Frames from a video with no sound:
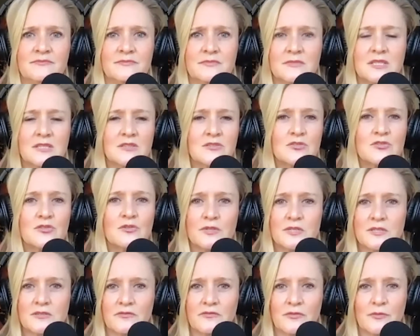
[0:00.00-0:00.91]
Like, there's no
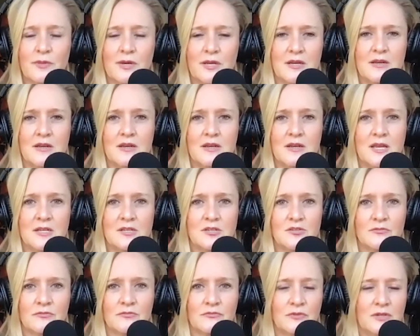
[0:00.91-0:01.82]
reason for me not to
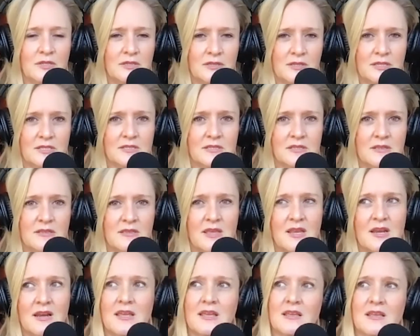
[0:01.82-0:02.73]
read this. And
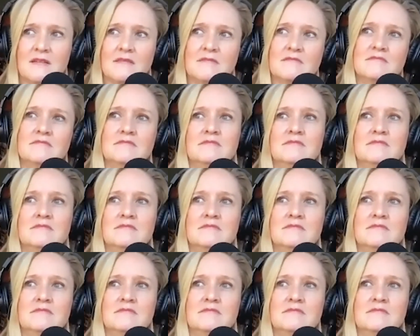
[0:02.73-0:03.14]
then I can